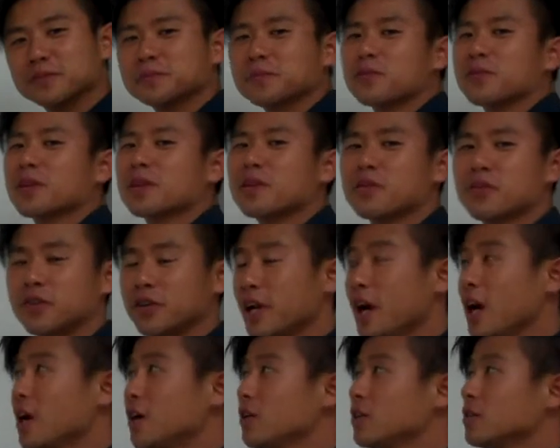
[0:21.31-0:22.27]
For
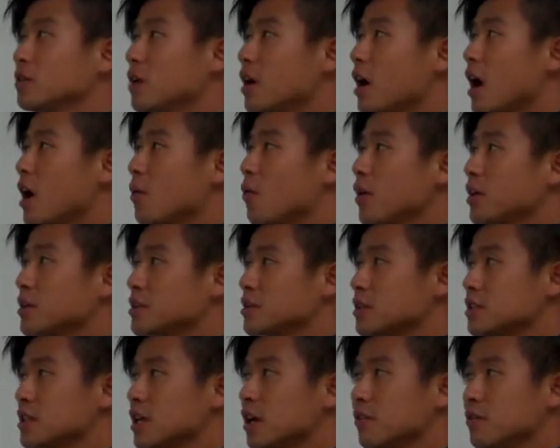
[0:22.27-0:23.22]
now, I want
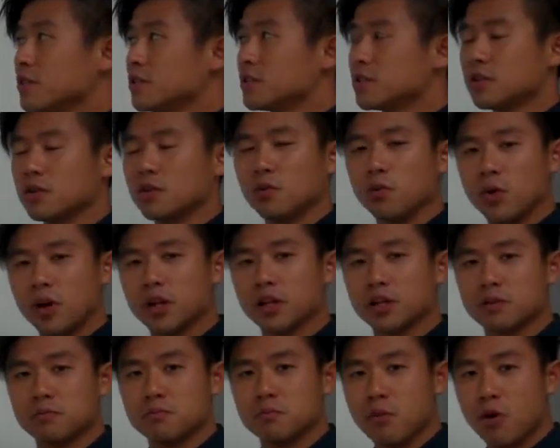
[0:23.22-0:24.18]
to delve into one
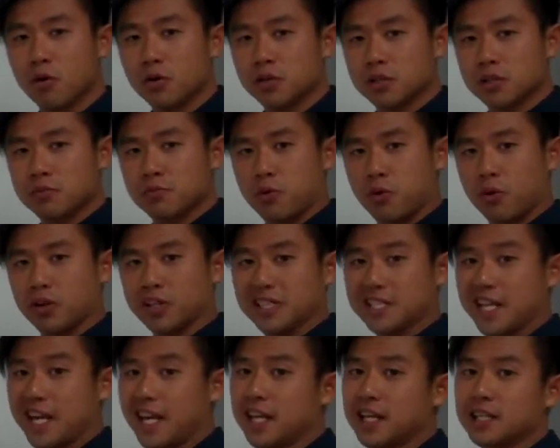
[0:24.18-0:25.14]
of the most
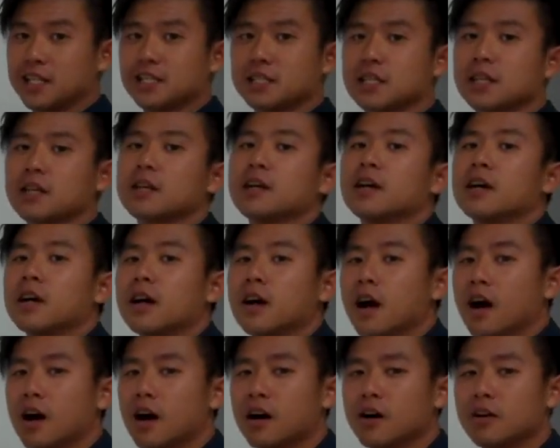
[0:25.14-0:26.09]
important tenets
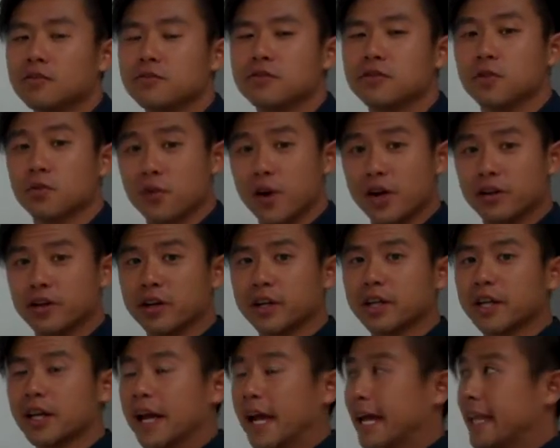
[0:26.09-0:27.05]
of
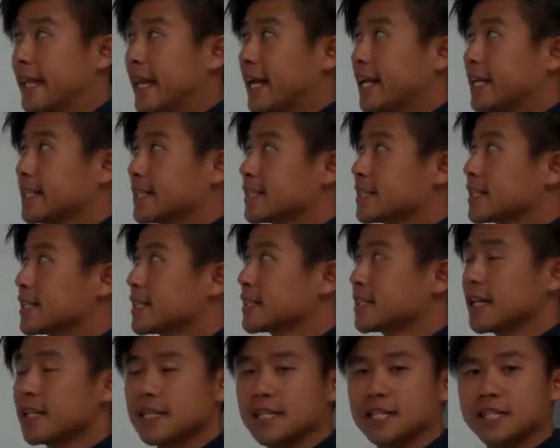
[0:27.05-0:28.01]
rhetoric, and that is
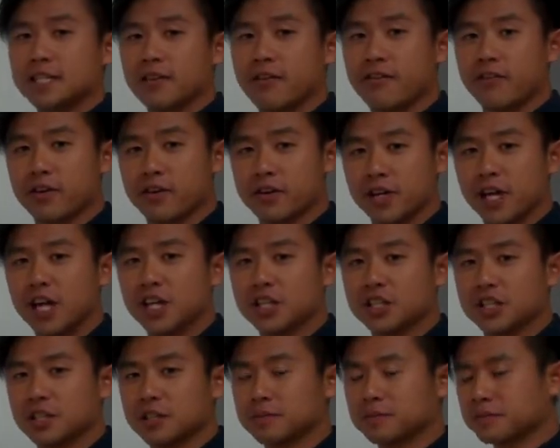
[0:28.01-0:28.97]
sentence
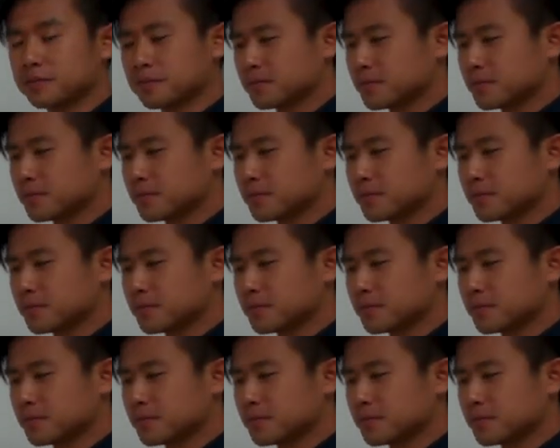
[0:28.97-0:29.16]
variation.